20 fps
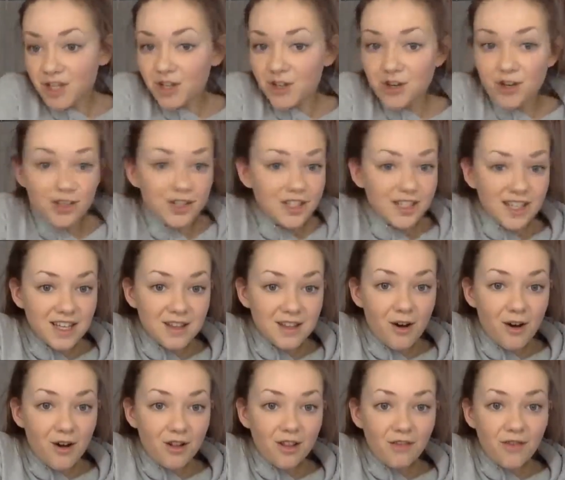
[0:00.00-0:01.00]
you're going to see
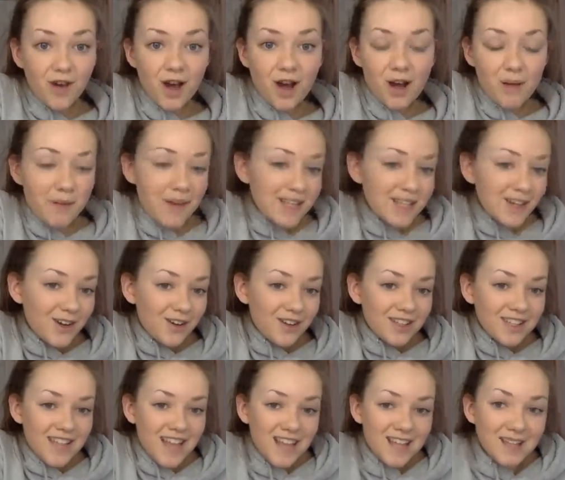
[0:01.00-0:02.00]
all of our amazing
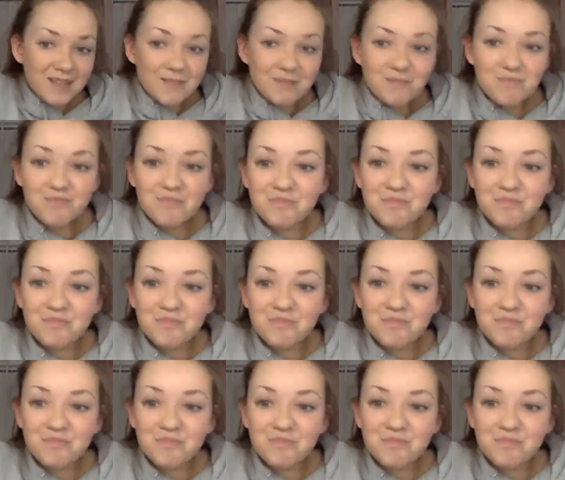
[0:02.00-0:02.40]
content.